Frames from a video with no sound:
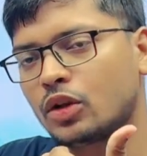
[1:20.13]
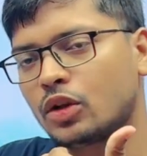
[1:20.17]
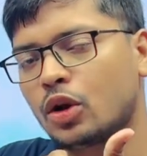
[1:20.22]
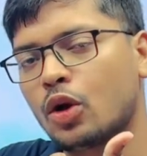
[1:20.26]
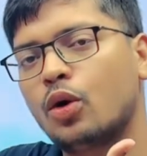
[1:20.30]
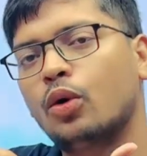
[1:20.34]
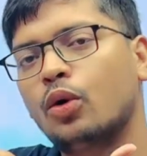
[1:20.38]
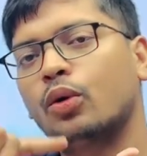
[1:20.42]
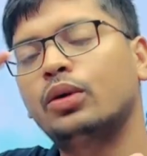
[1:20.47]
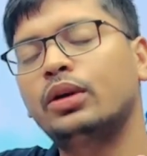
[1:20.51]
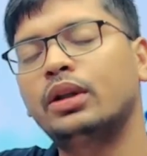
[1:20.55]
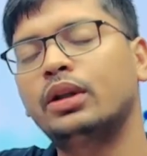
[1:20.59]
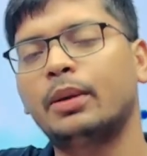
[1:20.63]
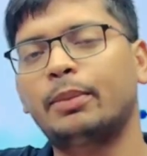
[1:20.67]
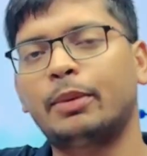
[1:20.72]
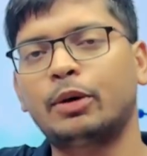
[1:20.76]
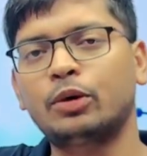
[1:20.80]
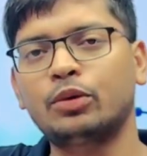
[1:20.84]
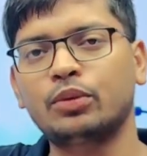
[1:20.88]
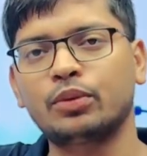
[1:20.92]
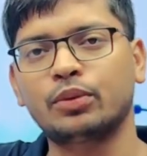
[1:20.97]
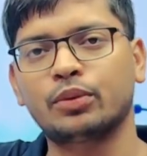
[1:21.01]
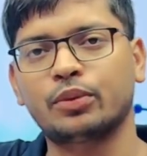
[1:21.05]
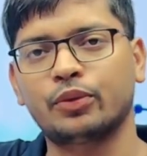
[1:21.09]
only
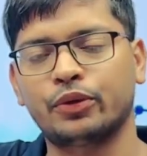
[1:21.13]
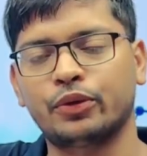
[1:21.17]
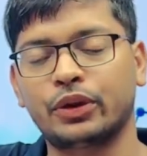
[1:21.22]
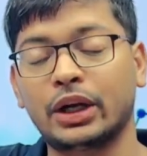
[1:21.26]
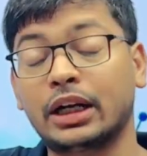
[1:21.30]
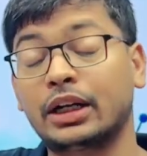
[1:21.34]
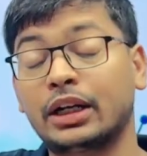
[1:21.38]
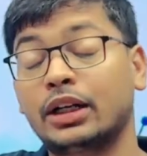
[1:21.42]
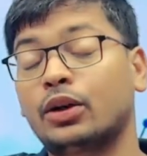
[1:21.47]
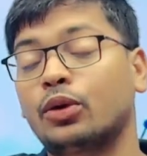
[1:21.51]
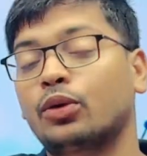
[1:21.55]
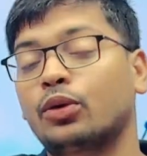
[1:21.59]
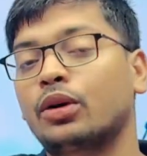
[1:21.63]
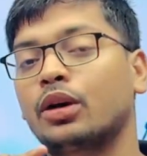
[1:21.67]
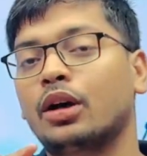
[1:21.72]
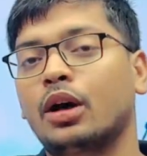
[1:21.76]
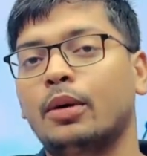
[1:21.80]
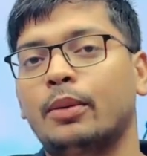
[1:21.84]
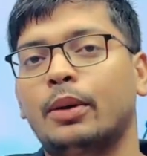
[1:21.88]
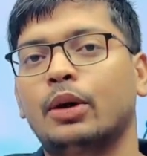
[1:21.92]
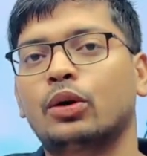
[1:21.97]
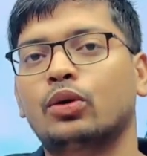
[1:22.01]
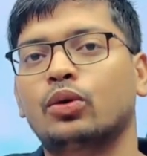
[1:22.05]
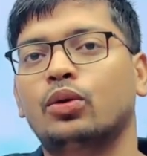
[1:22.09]
about, we are talking
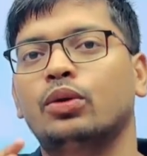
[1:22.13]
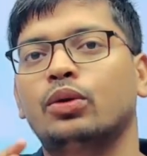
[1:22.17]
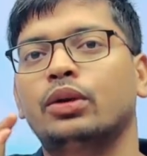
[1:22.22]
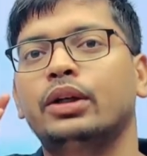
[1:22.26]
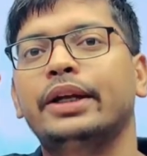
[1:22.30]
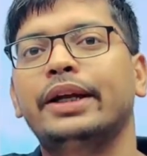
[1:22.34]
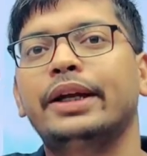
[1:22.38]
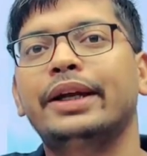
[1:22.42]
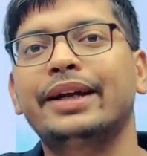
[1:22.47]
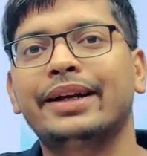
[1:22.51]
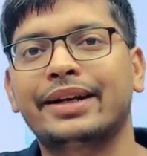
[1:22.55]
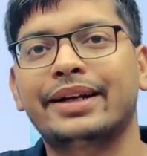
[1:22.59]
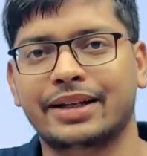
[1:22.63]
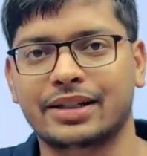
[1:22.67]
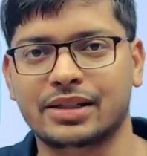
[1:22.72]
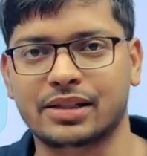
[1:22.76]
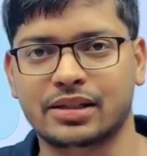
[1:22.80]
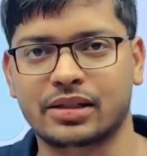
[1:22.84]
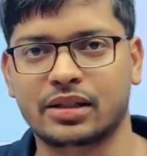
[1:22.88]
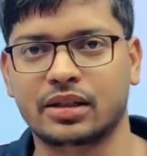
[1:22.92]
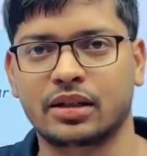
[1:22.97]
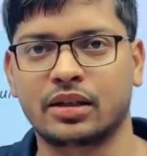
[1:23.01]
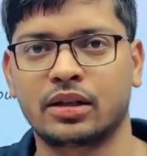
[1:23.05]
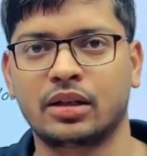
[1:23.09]
about only
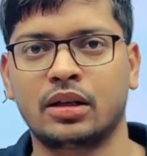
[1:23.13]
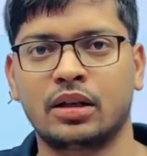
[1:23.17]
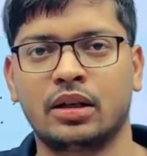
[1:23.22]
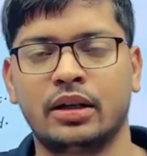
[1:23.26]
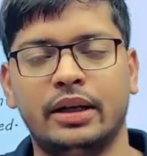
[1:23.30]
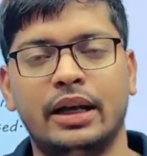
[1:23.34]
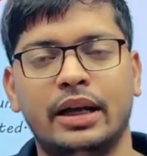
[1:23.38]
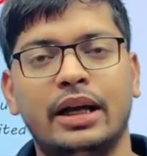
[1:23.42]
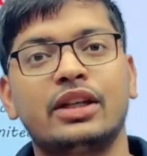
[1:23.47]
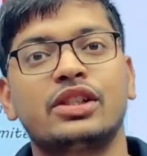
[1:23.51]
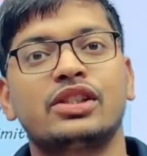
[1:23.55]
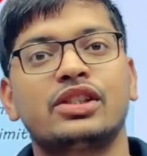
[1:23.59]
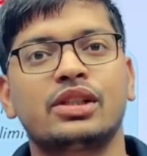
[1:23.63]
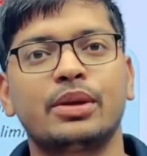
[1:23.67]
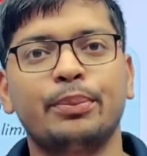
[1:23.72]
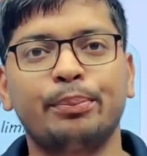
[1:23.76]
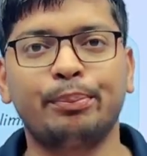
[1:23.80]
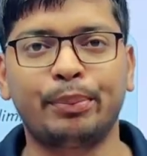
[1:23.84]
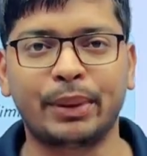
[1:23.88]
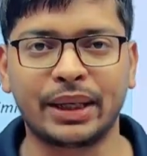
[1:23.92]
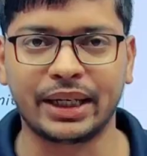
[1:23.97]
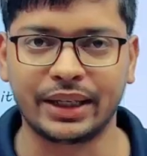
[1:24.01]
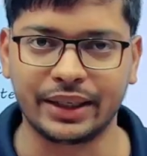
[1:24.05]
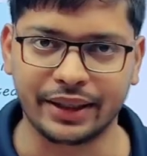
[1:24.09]
interest, like
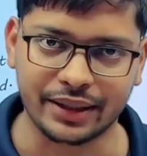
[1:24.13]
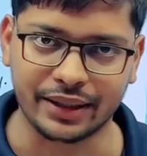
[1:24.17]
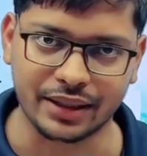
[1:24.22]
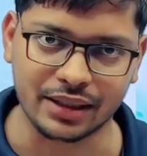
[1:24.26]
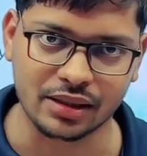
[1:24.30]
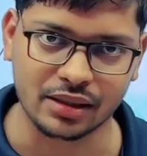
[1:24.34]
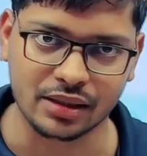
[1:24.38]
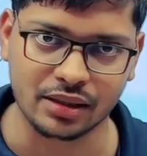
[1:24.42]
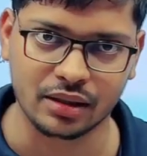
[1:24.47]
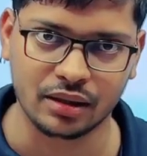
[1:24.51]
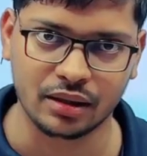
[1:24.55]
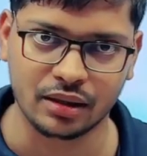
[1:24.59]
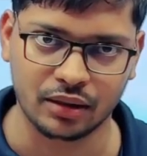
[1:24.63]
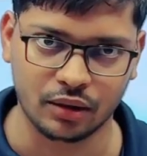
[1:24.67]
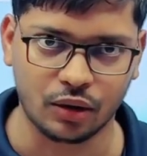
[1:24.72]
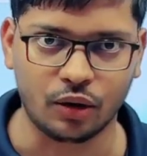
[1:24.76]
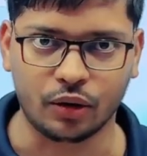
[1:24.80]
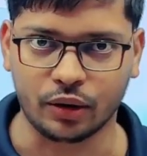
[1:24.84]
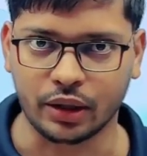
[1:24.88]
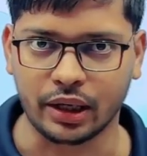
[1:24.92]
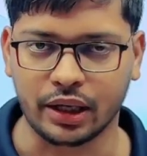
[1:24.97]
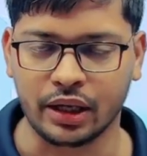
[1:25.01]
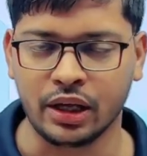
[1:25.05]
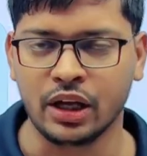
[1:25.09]
simple interest.
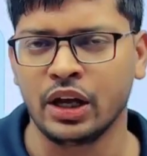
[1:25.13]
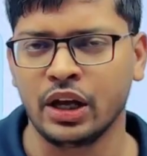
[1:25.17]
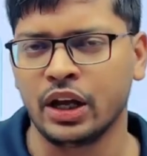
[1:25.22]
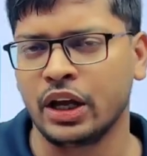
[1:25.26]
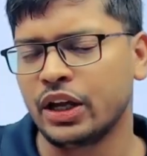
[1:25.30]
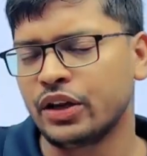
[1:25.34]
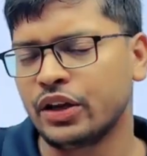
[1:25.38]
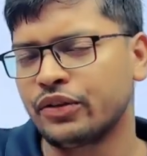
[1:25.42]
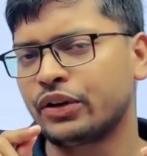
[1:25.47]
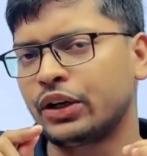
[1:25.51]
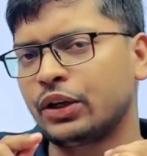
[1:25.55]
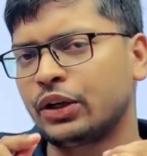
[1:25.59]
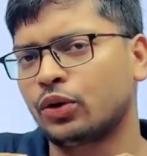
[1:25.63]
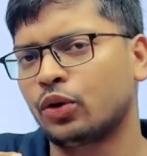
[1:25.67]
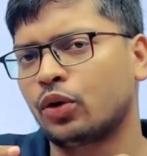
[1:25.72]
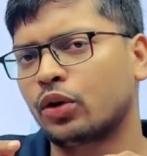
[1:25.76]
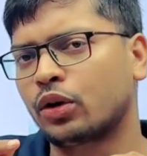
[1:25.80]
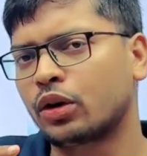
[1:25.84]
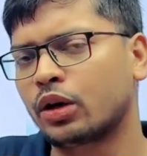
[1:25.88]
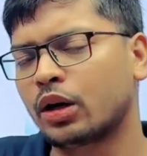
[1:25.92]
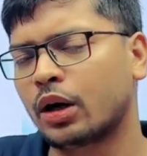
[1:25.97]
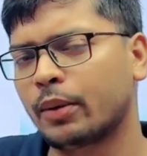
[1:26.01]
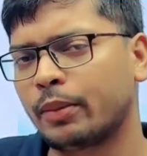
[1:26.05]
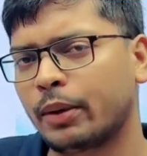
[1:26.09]
Okay, if I
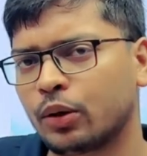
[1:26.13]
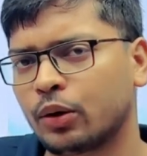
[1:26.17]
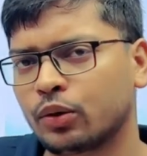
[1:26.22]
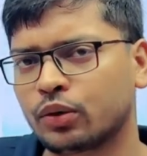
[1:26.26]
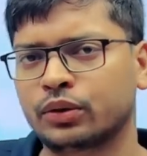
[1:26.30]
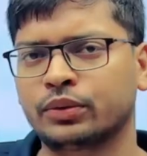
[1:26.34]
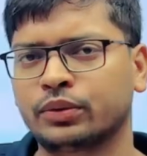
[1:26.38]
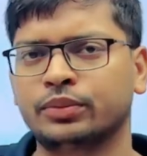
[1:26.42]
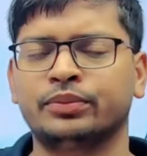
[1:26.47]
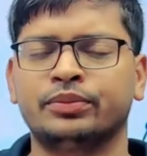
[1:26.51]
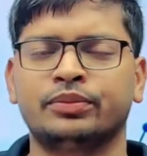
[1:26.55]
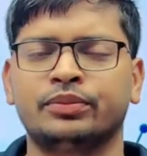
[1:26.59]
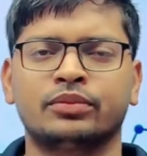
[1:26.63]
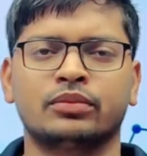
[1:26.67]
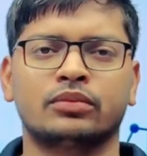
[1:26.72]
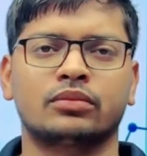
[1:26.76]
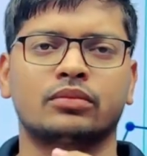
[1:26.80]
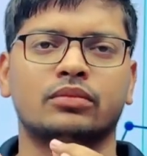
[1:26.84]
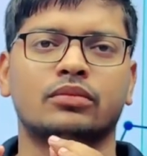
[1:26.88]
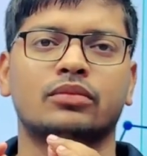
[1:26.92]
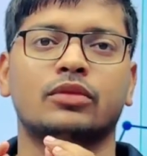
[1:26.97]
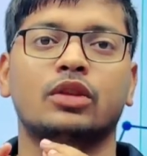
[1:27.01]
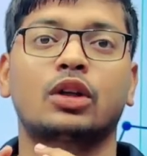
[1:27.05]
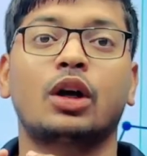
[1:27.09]
talking about
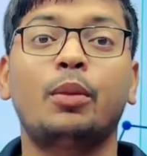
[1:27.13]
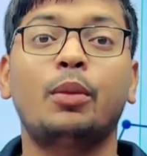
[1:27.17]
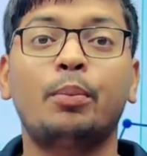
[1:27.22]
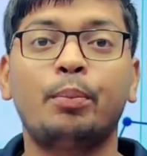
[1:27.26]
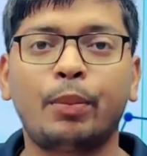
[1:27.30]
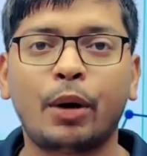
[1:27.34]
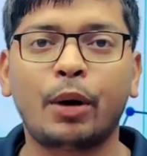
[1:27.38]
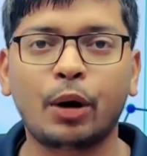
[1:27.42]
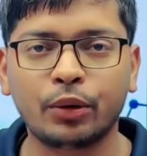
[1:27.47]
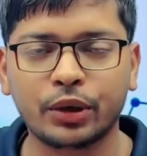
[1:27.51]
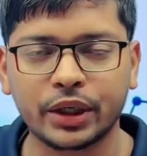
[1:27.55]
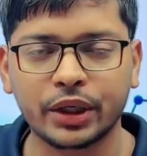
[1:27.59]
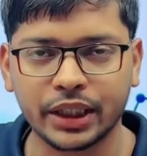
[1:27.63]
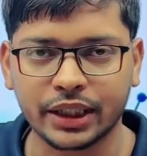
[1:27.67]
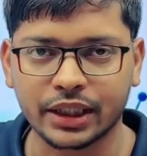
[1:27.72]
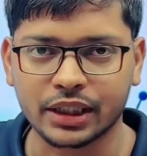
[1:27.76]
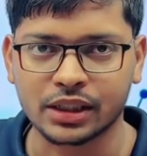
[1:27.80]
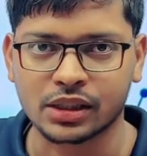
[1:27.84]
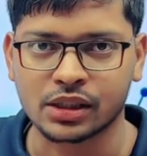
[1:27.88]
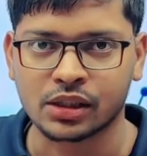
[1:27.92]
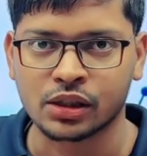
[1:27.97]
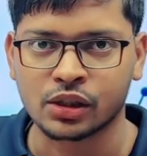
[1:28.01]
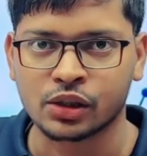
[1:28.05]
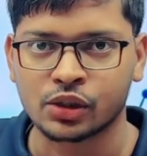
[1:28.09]
compound
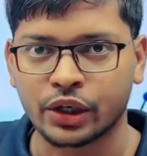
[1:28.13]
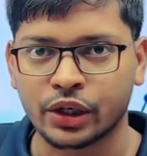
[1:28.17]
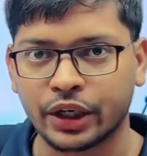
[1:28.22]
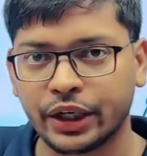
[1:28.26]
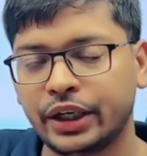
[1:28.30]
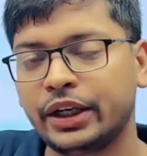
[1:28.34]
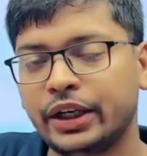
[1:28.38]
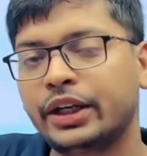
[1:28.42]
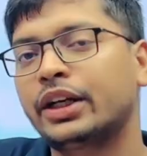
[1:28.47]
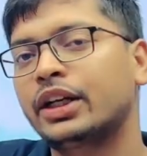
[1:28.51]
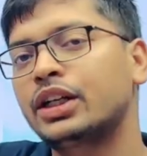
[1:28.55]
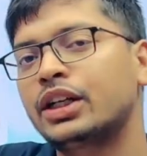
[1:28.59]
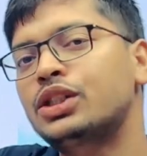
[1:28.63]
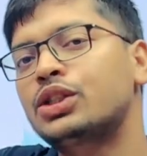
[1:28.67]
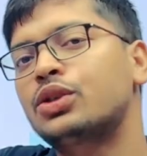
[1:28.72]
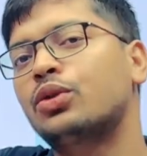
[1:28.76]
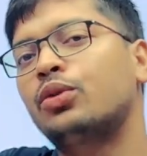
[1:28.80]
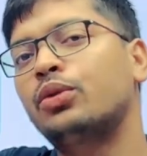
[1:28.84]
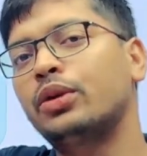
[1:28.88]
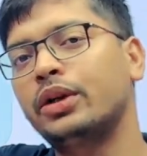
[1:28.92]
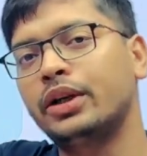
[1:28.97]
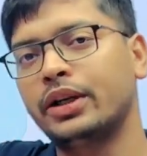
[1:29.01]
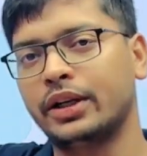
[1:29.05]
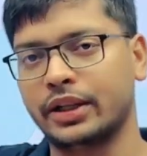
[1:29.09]
interest, interest
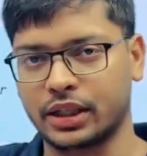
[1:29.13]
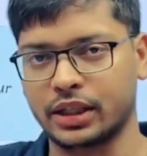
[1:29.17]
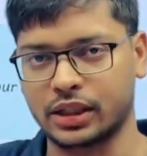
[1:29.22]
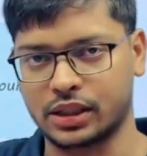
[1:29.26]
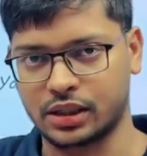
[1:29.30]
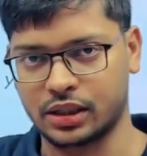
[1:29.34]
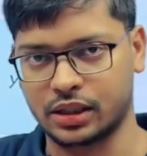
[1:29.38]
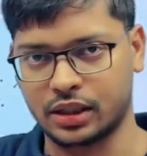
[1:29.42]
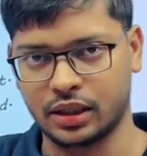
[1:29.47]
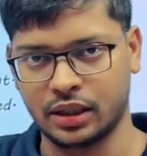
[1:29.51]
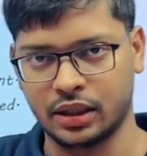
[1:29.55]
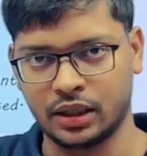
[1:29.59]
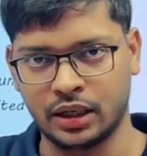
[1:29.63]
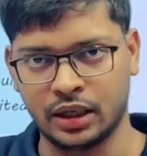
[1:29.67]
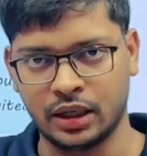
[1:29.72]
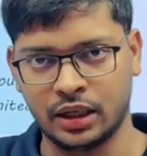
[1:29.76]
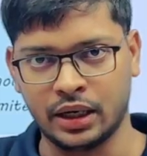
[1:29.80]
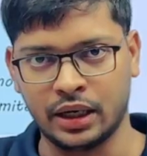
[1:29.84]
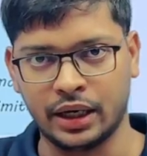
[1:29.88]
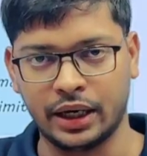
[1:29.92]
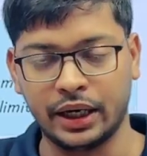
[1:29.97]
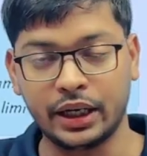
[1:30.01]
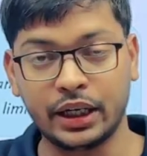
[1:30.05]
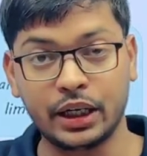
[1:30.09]
on interest,
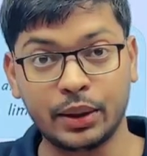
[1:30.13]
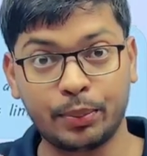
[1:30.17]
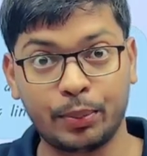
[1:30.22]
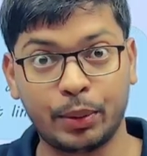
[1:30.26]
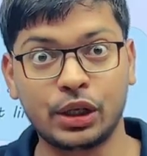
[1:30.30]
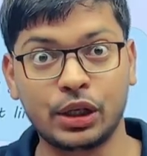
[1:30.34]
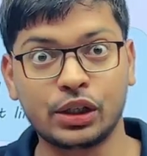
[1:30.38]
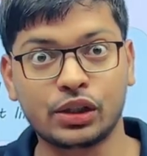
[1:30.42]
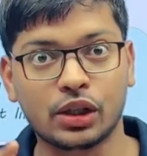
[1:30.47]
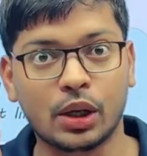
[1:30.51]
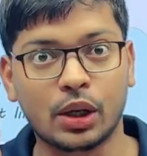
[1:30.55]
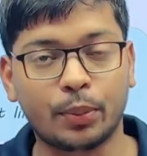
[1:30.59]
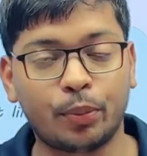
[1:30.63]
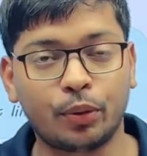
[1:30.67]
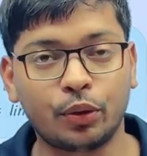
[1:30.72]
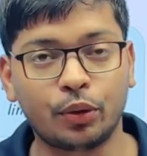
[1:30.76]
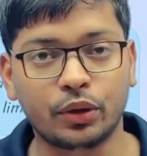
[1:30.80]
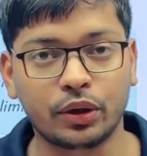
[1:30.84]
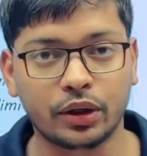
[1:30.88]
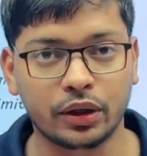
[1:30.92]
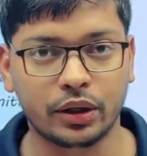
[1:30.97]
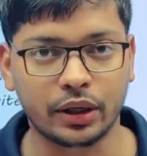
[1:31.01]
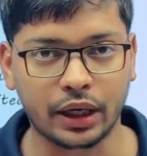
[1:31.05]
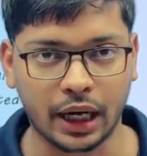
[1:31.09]
it depends
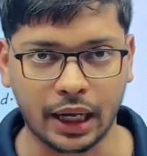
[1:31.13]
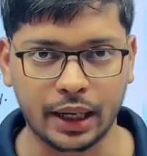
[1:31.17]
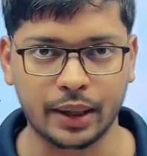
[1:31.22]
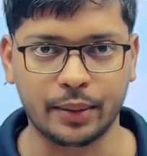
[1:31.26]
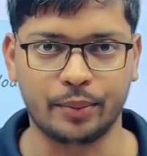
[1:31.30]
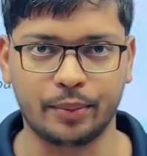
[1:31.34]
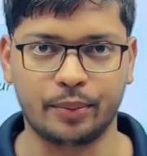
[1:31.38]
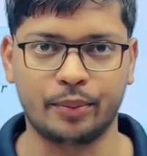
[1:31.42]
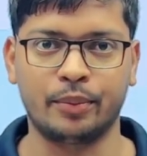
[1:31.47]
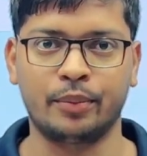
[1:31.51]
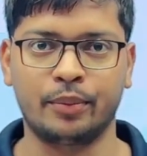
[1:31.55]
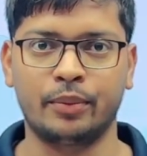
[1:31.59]
upon time,